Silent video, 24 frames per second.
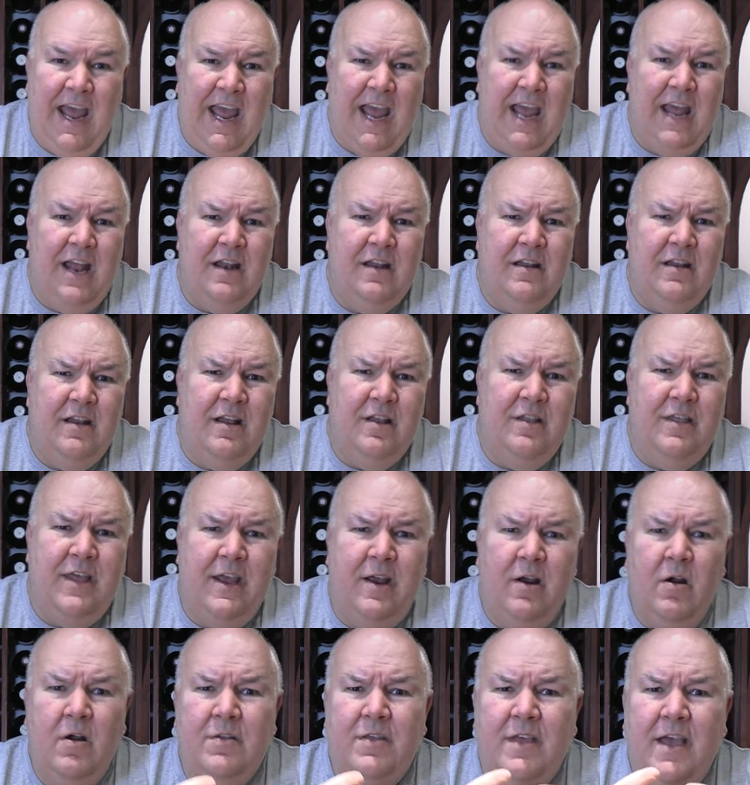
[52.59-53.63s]
And
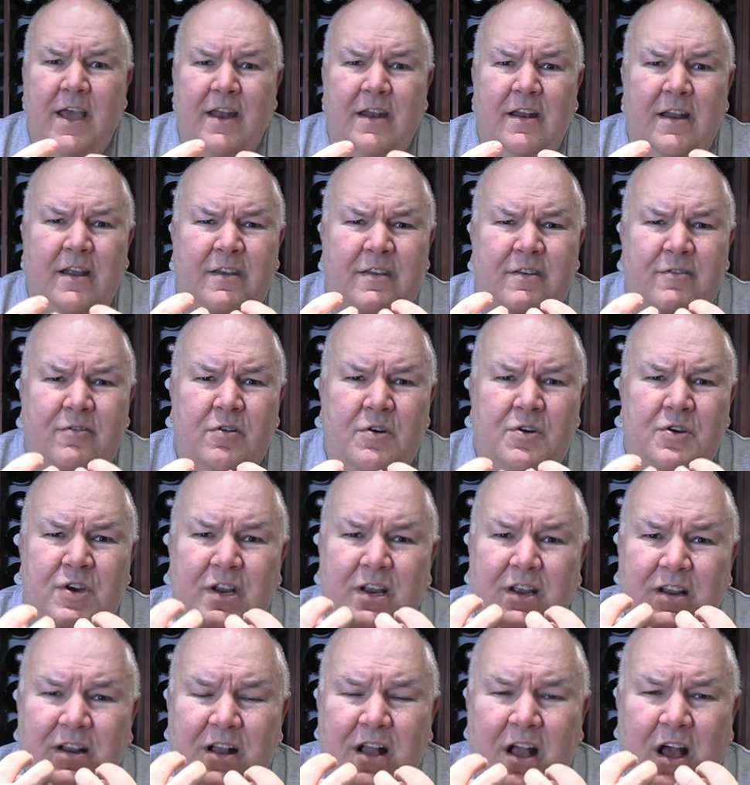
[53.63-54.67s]
they are that
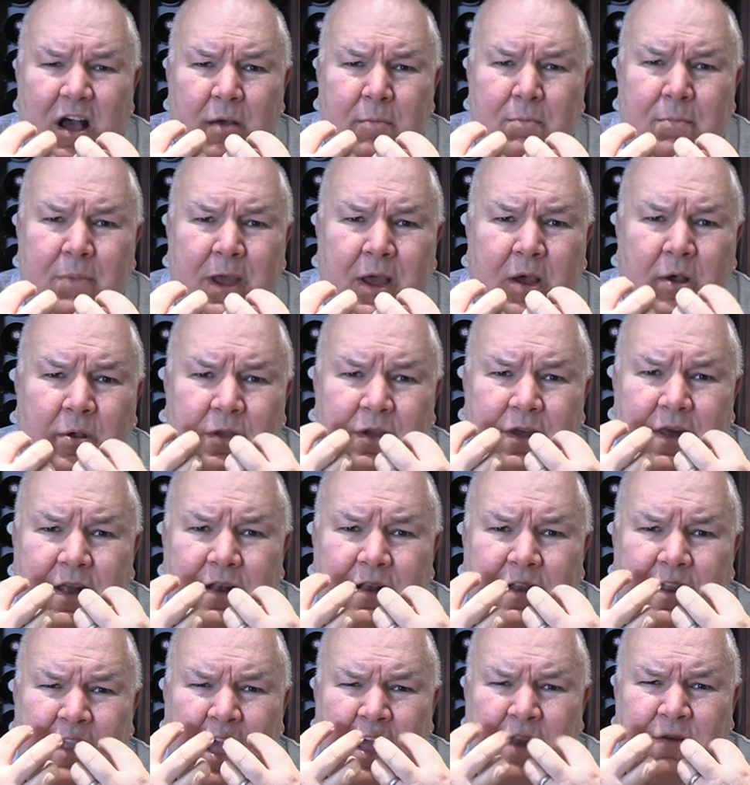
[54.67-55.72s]
astringent compound
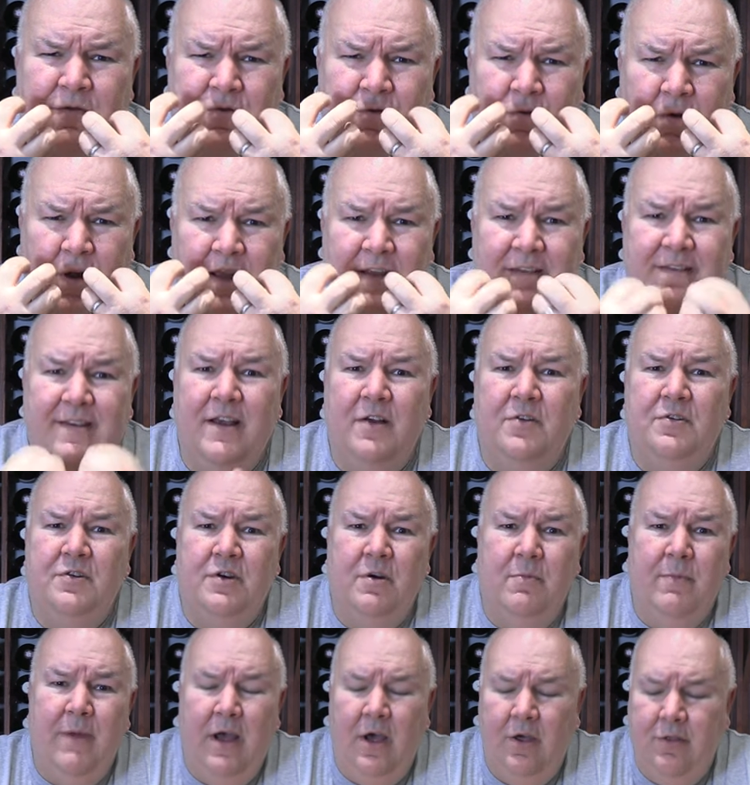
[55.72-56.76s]
that kind of dries out
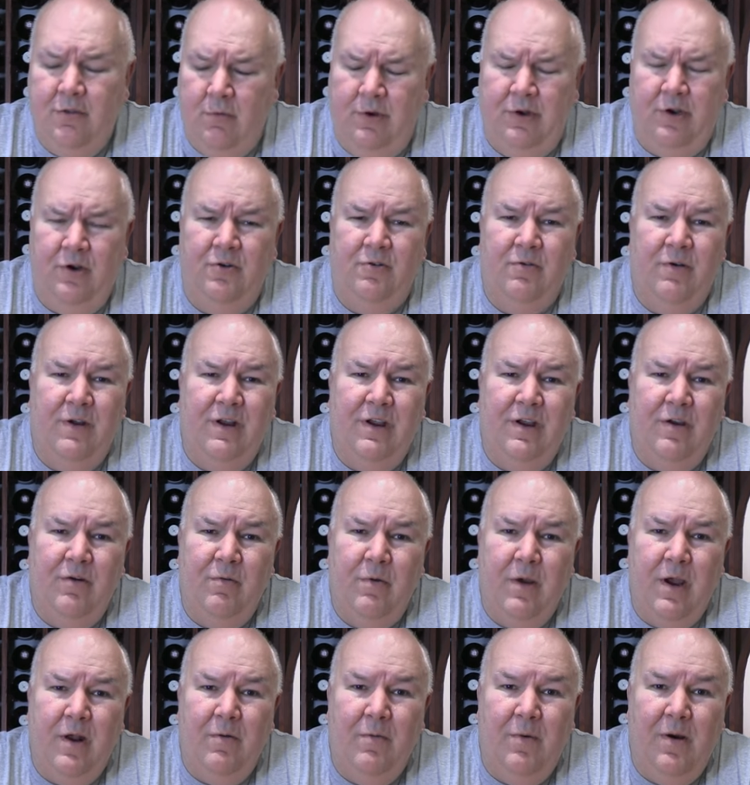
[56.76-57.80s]
your mouth when you're drinking
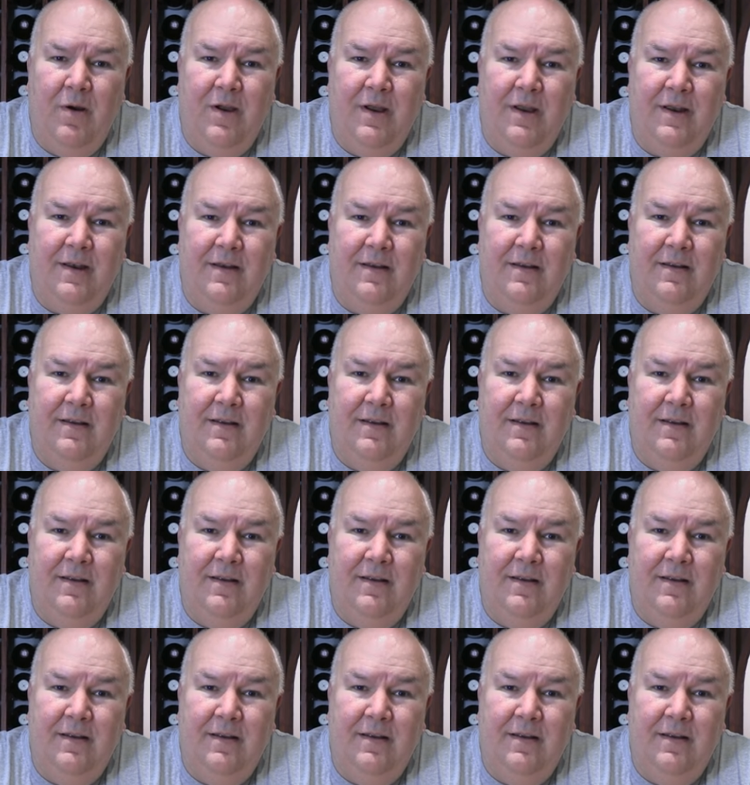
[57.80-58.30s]
red wine.